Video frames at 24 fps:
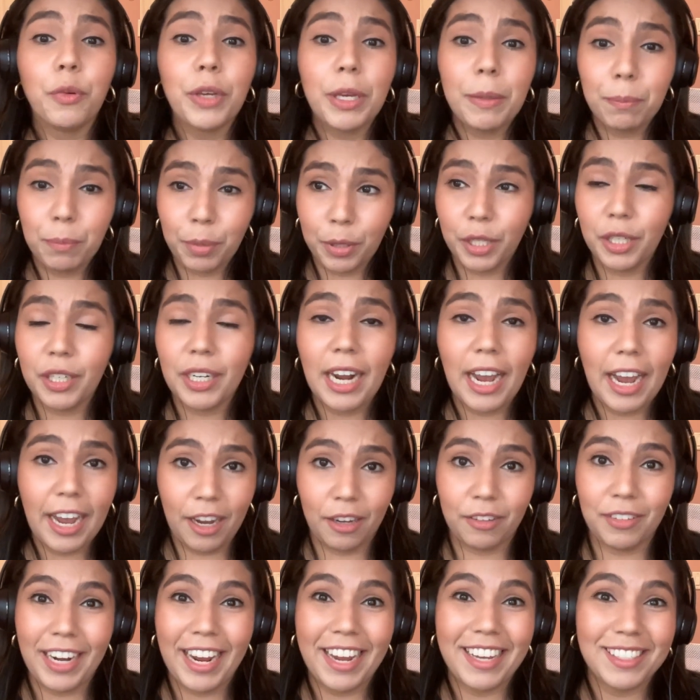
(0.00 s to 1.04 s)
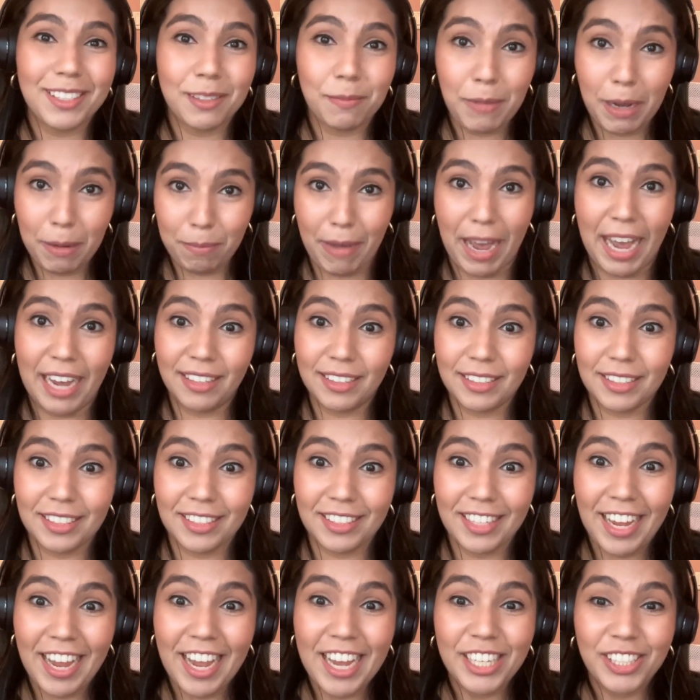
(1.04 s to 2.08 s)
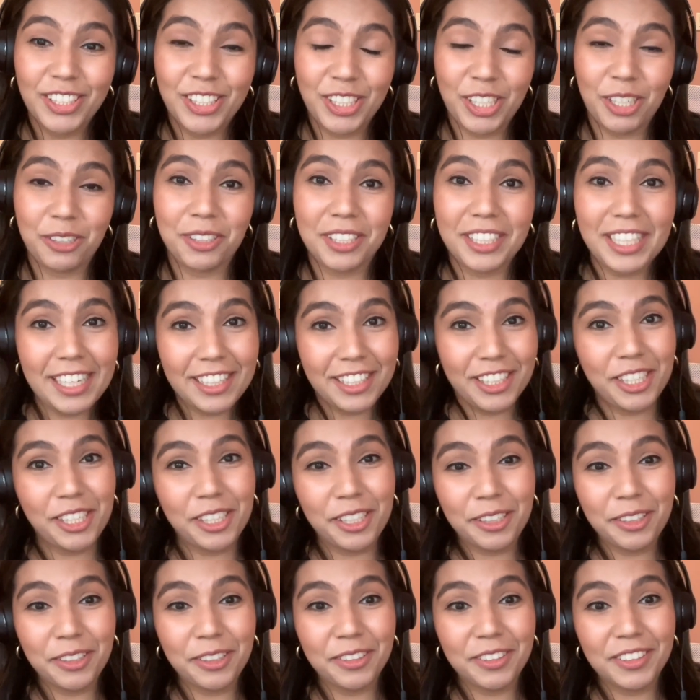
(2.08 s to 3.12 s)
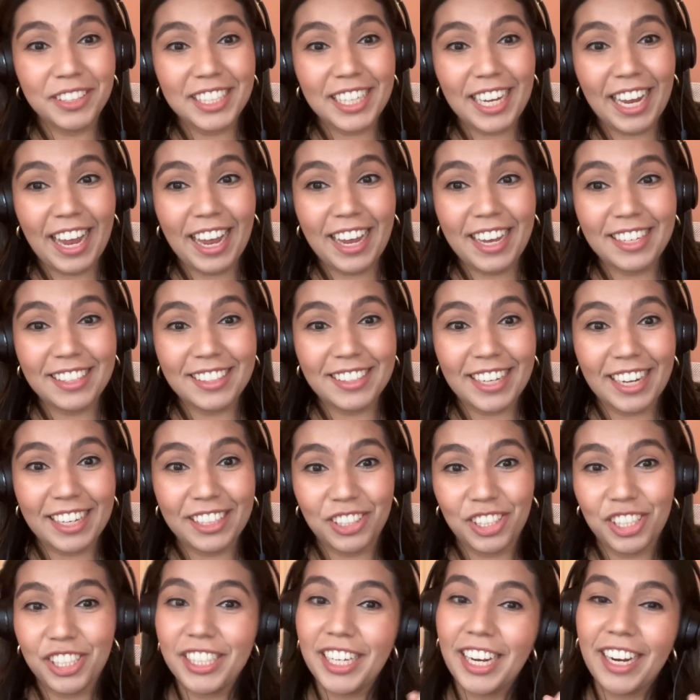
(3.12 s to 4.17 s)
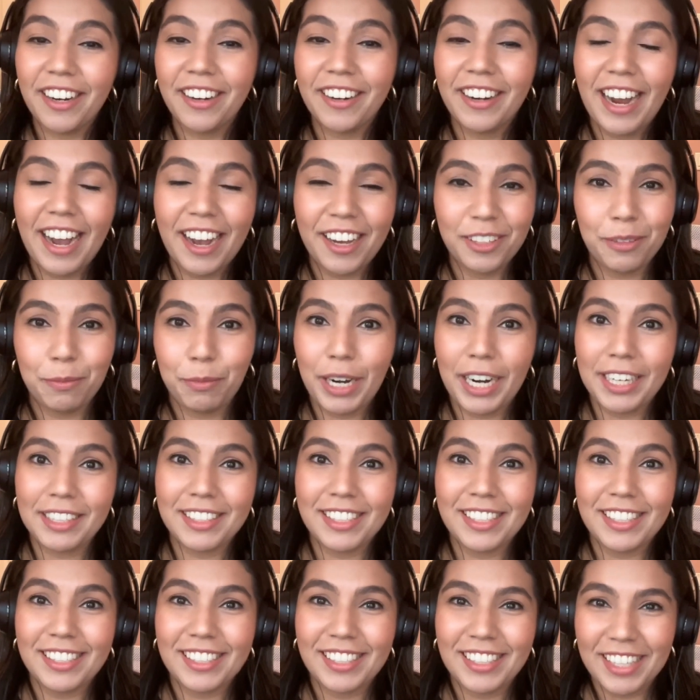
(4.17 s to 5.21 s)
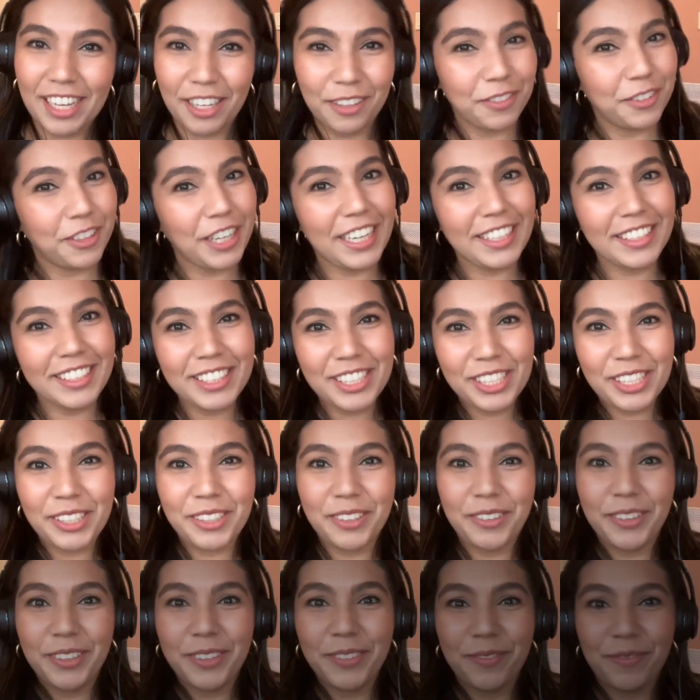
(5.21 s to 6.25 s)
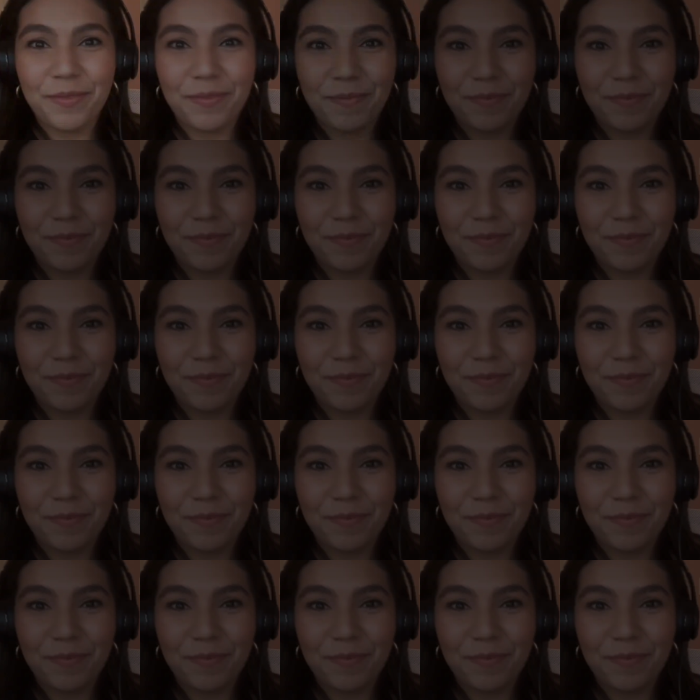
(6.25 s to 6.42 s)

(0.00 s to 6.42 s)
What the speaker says: we put out as mamas. So stay tuned as I share how to practice self-gratitude.